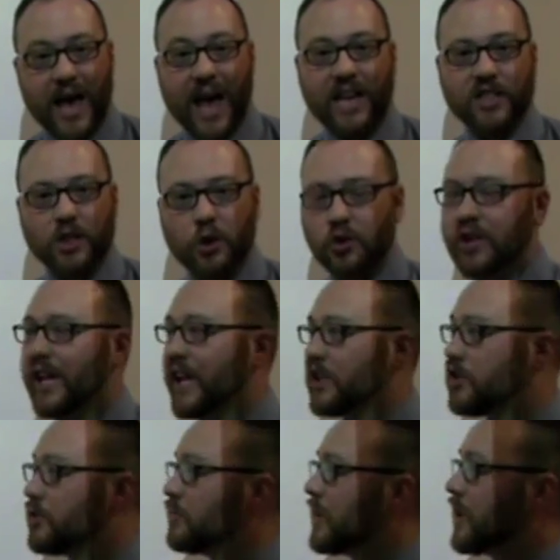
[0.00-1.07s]
a
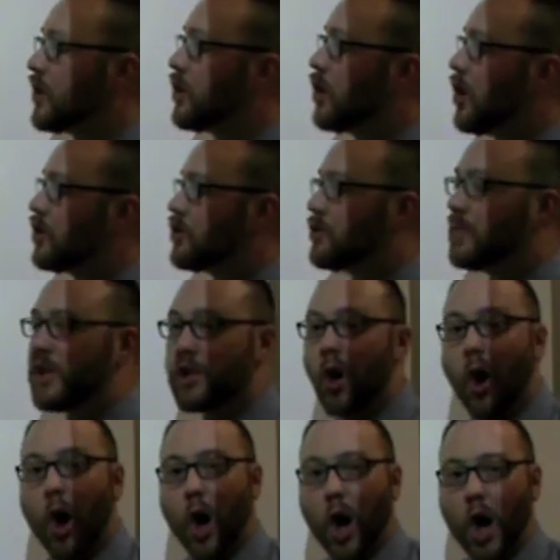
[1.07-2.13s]
location, but it can also mean
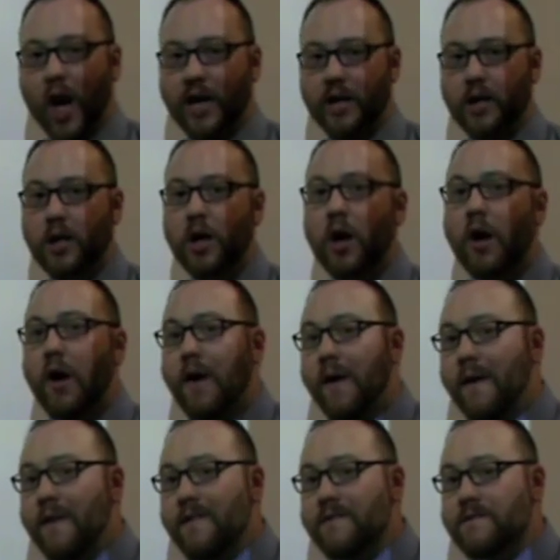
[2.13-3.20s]
on
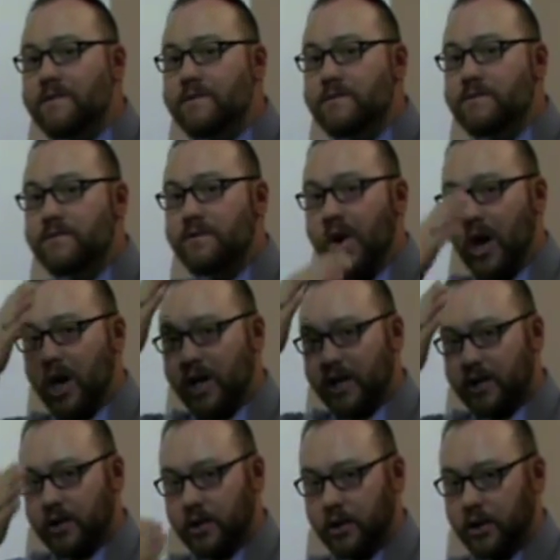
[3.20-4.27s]

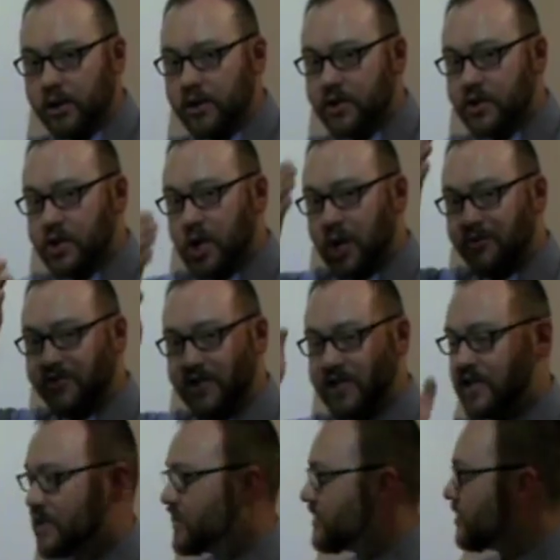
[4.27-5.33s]
vertical
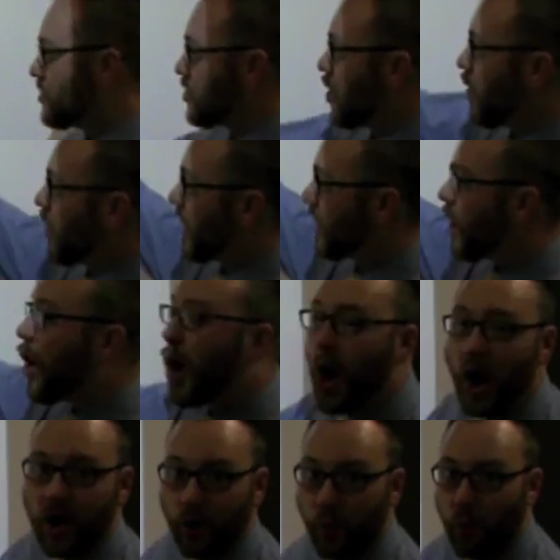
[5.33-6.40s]
surfaces. So like
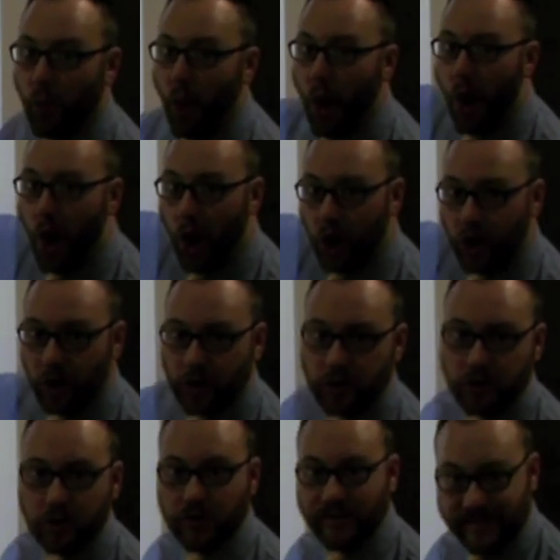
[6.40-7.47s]
on a wall,
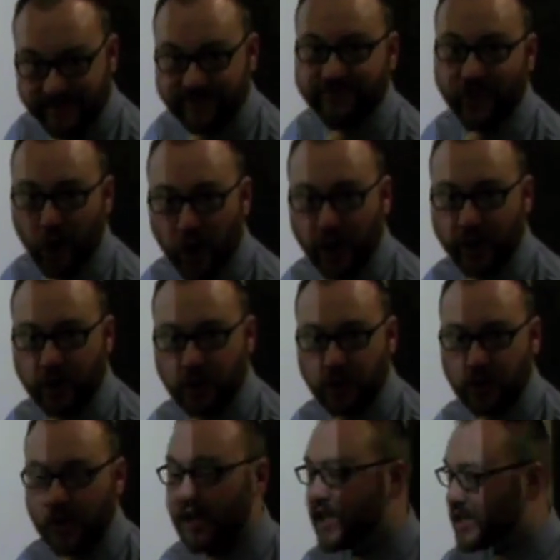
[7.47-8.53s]

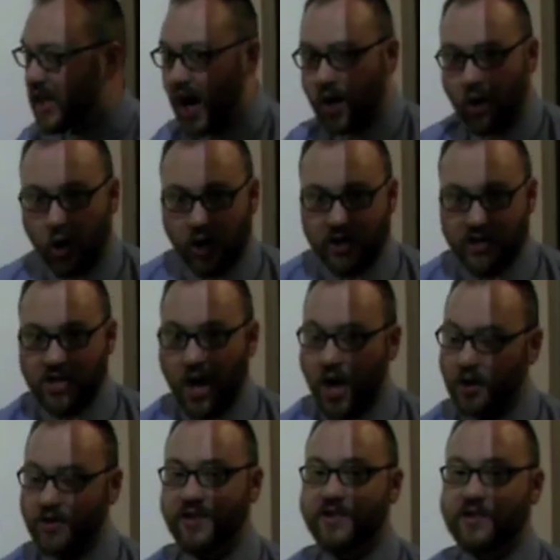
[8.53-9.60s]
vertical, not
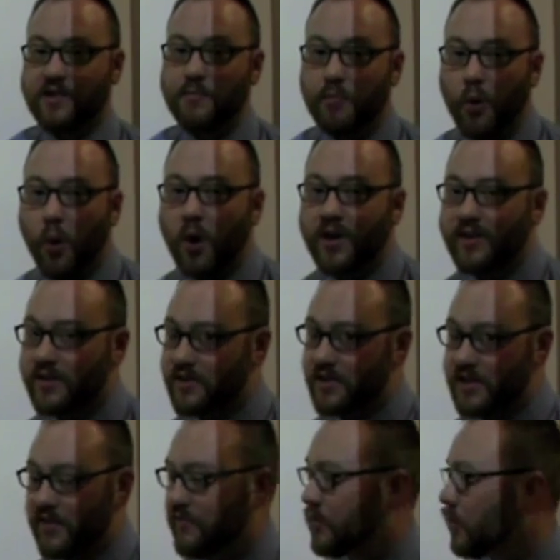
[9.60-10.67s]
horizontal. This is important. There's a
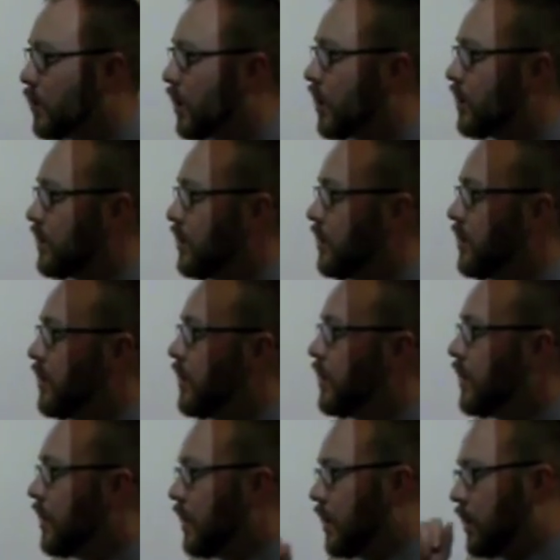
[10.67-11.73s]
different word
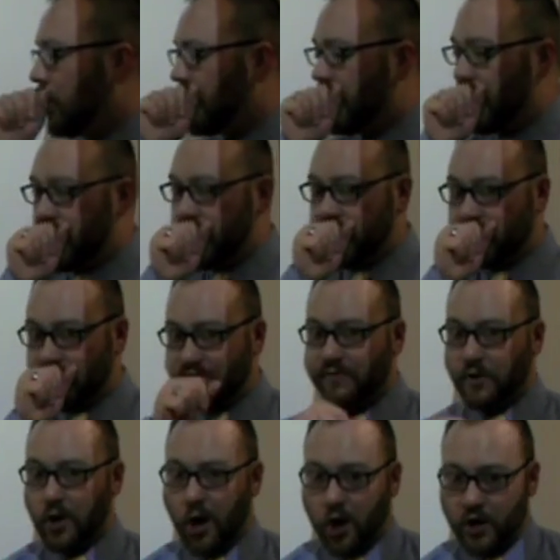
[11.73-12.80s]

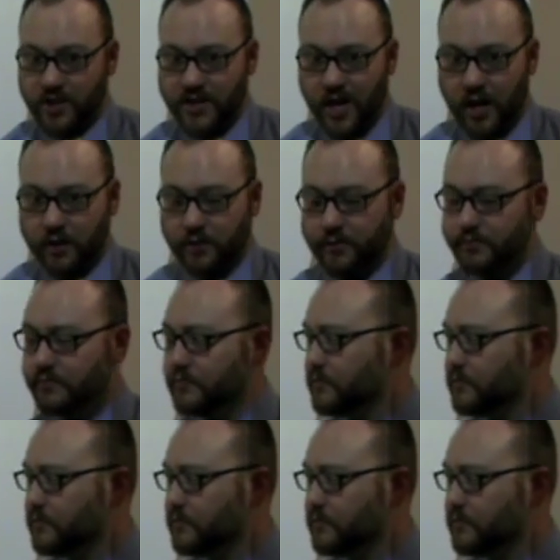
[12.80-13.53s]
for horizontal.